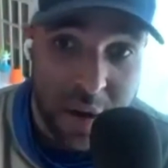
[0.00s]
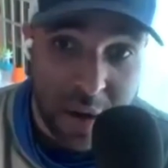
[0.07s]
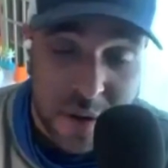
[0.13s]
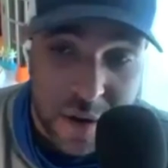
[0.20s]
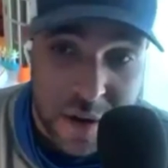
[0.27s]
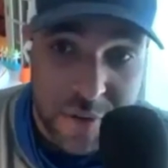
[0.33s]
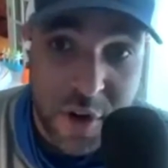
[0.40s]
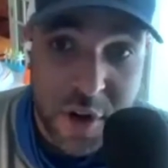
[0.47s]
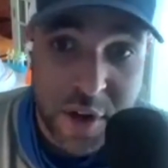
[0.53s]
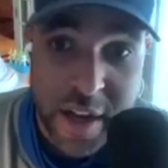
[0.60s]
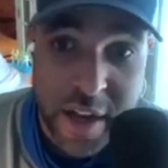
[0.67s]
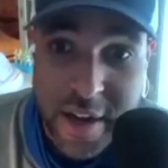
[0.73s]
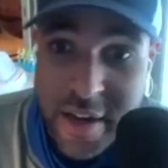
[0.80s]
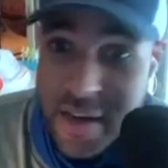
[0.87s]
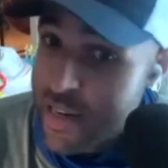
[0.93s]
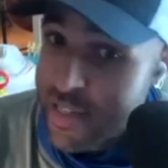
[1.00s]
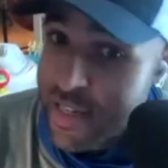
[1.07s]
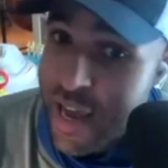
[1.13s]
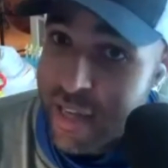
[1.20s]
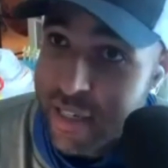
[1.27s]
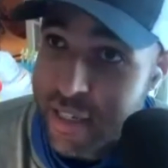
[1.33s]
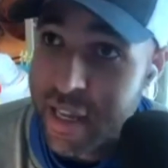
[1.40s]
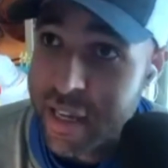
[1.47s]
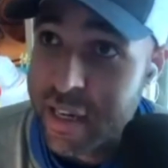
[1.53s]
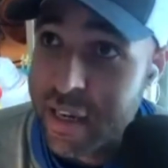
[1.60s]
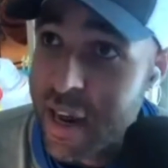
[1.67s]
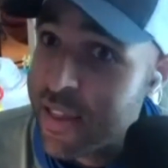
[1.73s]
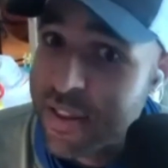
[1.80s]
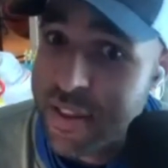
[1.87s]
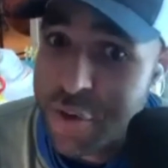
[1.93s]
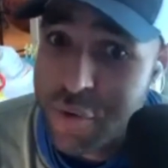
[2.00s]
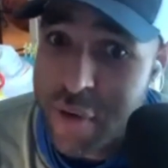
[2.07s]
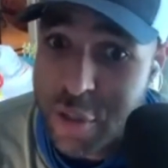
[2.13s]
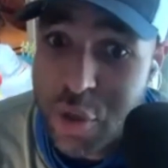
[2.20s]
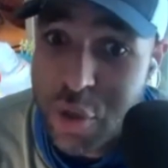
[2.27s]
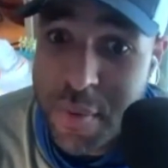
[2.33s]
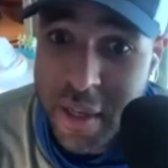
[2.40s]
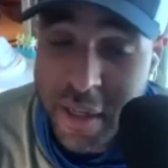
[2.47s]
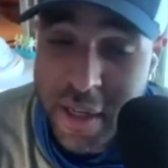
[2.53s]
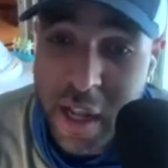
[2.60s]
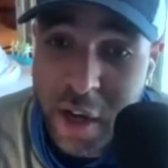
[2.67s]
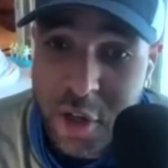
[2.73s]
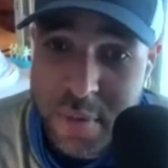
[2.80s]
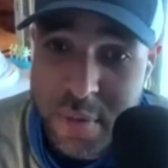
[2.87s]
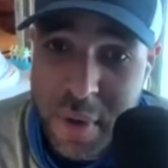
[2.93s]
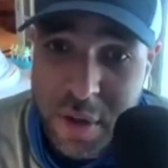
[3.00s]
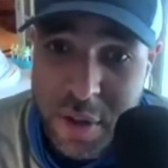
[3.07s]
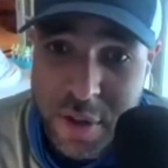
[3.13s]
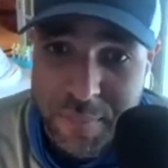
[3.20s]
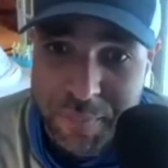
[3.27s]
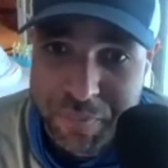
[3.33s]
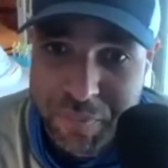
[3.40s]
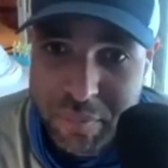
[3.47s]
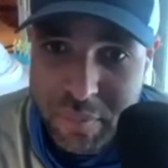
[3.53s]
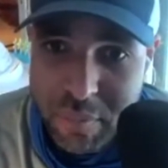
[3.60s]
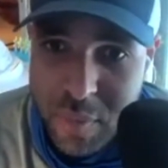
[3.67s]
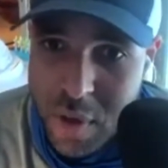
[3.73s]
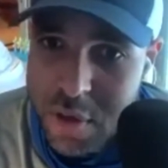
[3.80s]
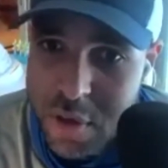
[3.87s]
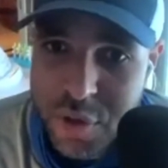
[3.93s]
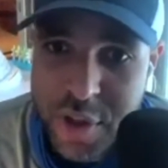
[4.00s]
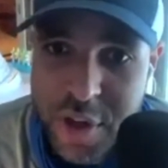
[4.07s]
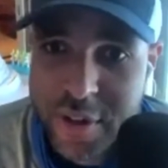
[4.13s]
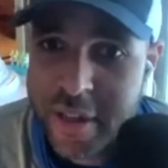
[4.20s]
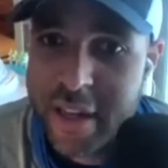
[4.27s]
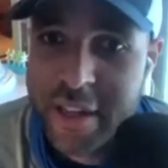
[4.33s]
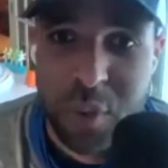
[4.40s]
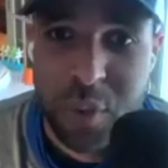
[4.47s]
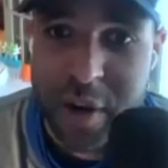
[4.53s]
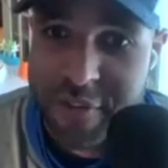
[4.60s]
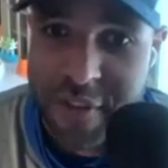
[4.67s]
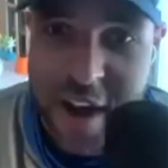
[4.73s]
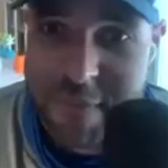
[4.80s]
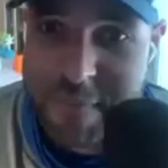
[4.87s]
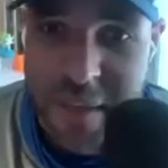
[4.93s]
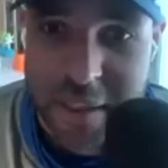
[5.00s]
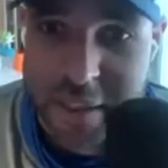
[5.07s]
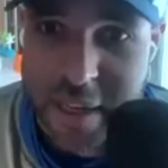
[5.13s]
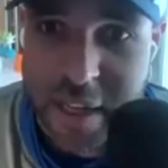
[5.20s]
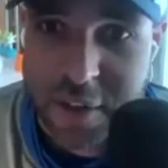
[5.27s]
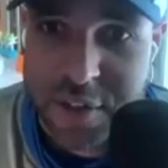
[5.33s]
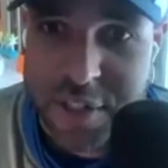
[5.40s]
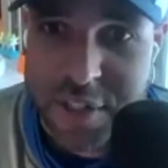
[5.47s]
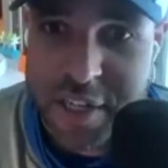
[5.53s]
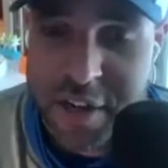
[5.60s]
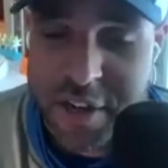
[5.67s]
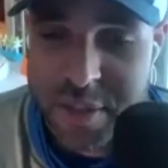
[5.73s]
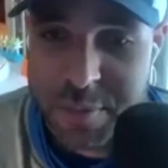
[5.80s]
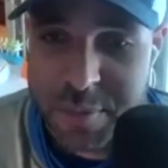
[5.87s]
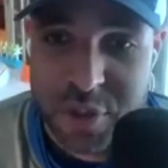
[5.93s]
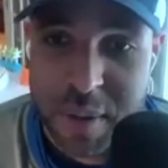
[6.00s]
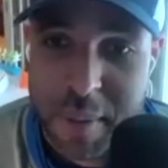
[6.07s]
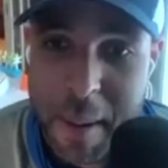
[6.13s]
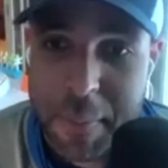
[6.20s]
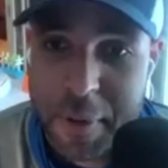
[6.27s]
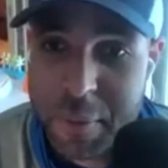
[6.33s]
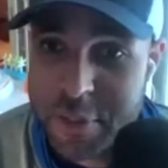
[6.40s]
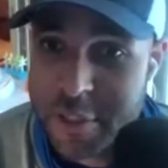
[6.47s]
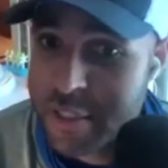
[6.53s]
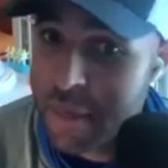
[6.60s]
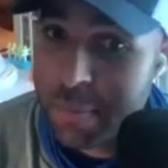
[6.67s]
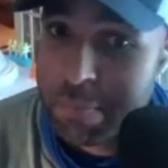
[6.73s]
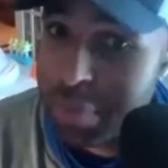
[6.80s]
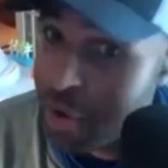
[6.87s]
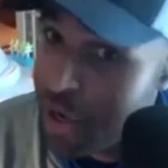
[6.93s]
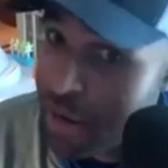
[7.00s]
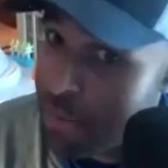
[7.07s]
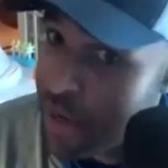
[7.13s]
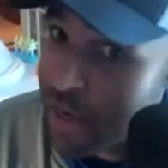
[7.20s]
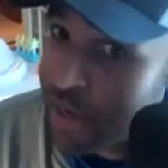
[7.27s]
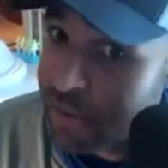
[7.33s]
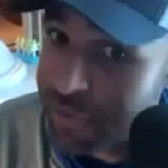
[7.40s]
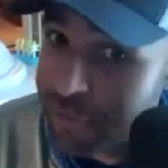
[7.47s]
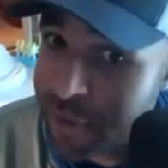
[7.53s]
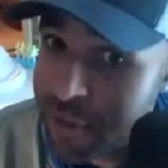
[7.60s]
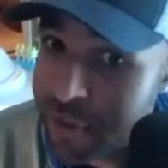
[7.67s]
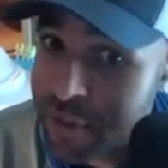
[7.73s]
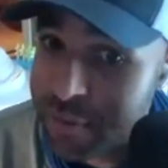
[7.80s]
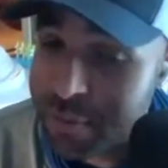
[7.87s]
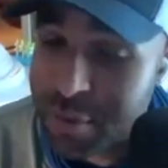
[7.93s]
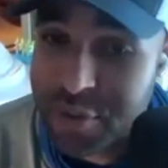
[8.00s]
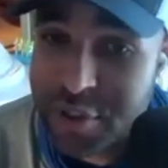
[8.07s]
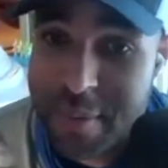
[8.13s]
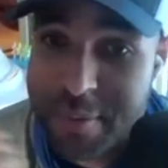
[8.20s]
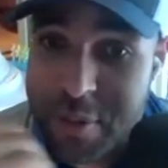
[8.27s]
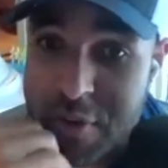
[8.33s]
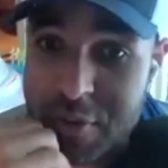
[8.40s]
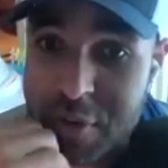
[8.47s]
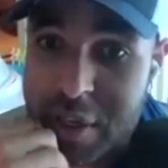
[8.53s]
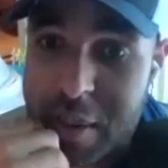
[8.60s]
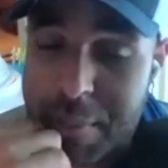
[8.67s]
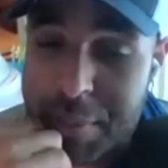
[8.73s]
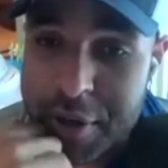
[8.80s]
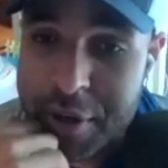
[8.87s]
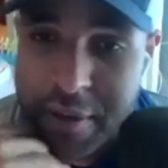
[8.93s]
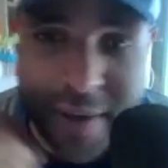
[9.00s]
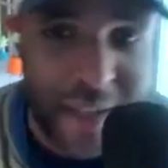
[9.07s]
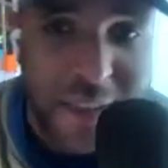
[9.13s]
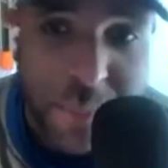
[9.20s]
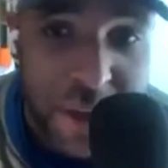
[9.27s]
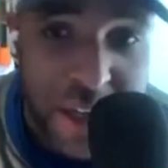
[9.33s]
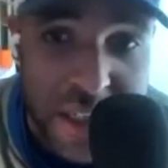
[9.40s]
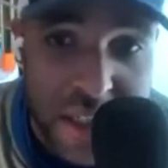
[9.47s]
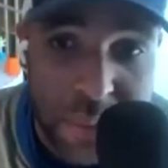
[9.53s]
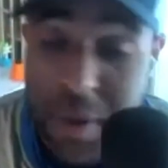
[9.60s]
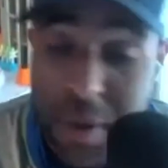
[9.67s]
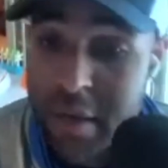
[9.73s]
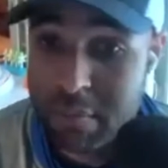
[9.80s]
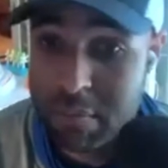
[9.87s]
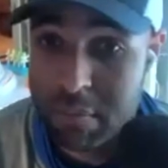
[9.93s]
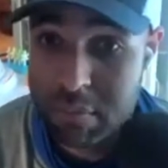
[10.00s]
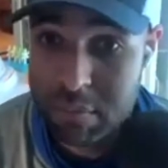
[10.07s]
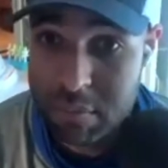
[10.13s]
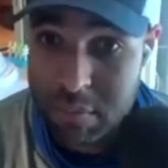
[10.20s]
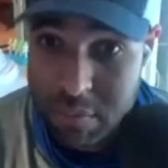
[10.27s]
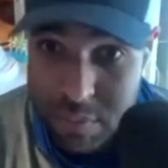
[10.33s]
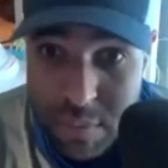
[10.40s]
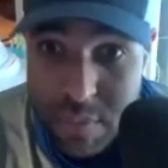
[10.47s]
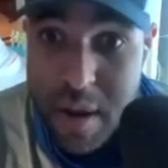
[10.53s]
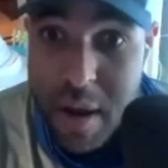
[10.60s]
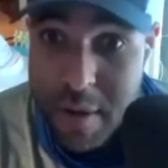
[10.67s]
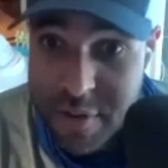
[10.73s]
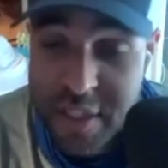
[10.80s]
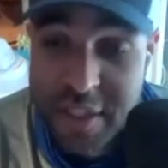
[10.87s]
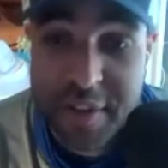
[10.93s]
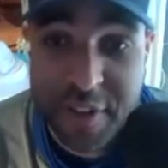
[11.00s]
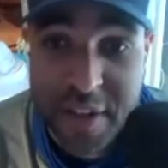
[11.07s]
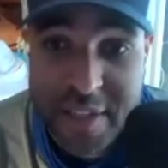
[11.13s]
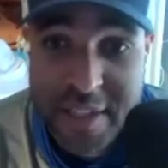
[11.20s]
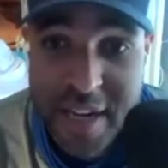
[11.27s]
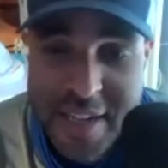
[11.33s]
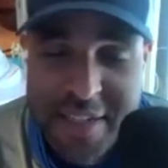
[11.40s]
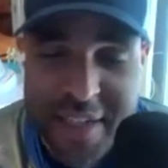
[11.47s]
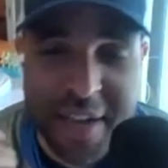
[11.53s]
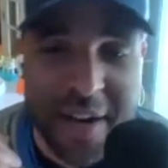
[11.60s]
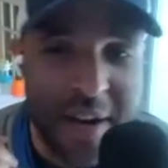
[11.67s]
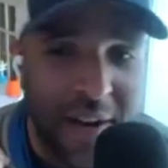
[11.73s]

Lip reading: ConvertKit is at like, I think they do like $2 million a month. So they're at like $25 million a year as a bootstrap company, which is like pretty big for a bootstrap software company. Not the biggest, but significant size.